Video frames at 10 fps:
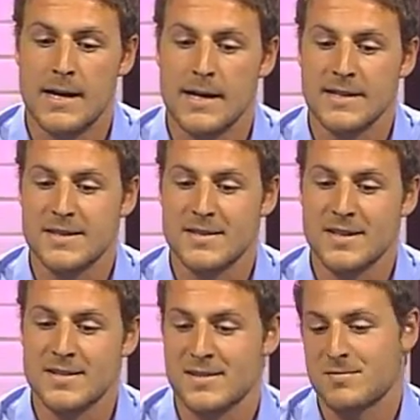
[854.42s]

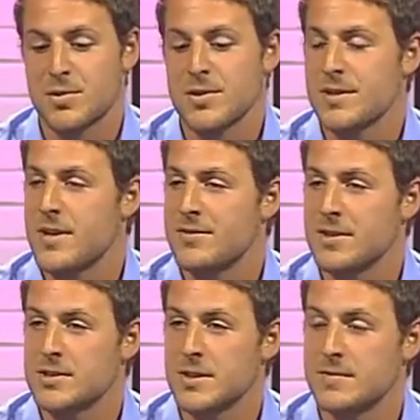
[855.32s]
It's sort of the
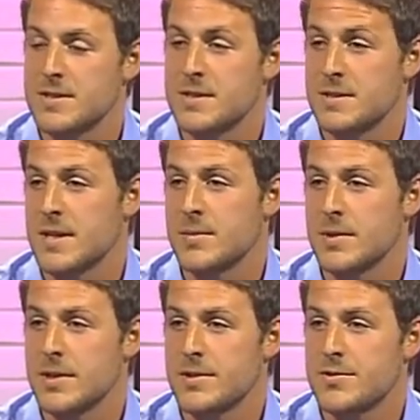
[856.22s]
definition of a
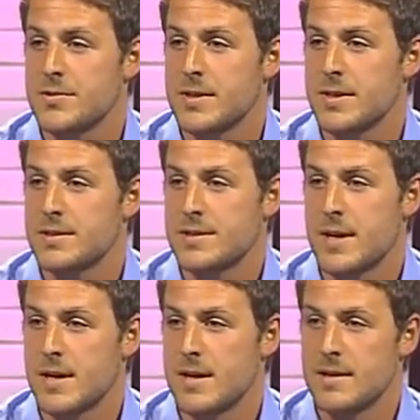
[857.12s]
sustainable industry. It
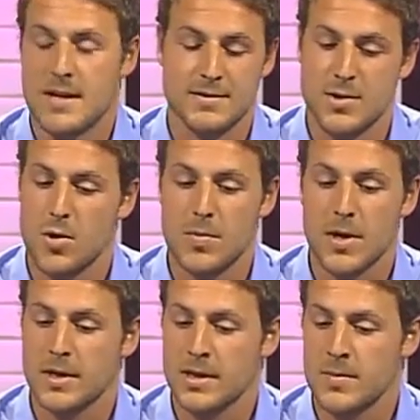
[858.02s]
has no
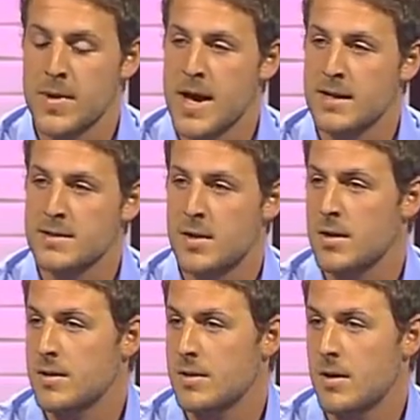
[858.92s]
market impact
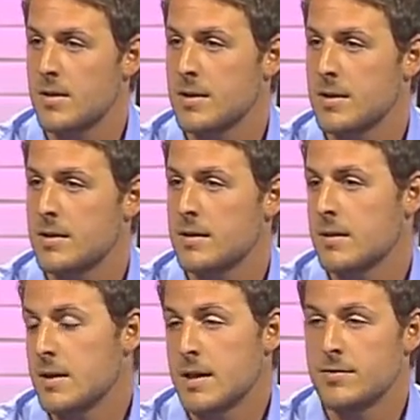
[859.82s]
on the
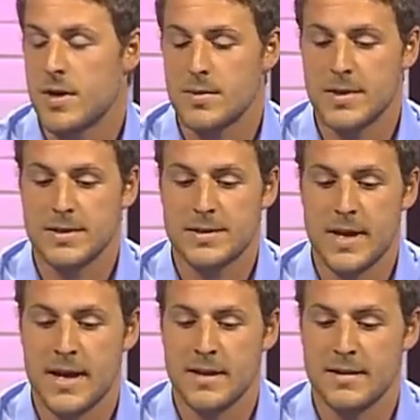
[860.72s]
environment,
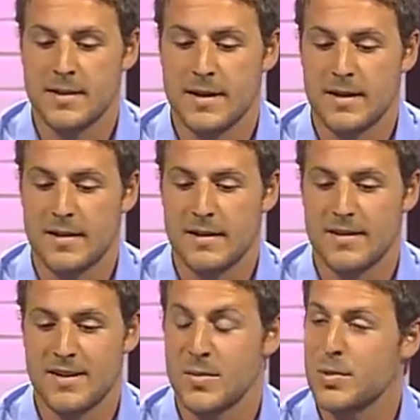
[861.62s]
and
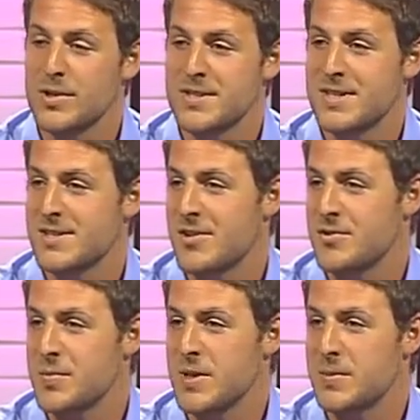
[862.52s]
it employs
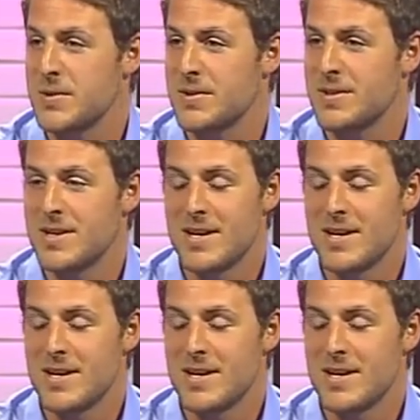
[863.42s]
600 people